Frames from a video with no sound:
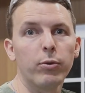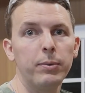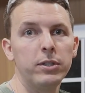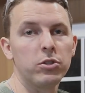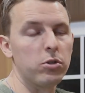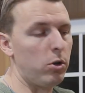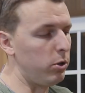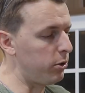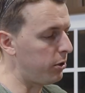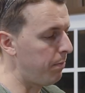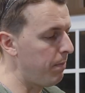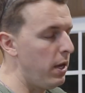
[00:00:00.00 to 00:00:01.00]
from
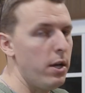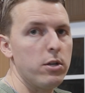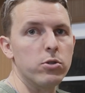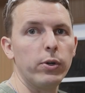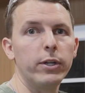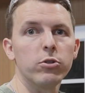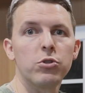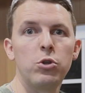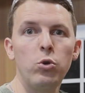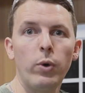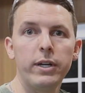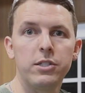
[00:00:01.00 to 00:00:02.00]
installers. So here's
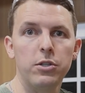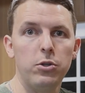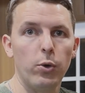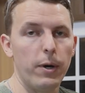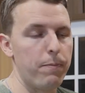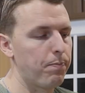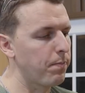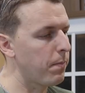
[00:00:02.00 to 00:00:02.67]
2 ways to do it.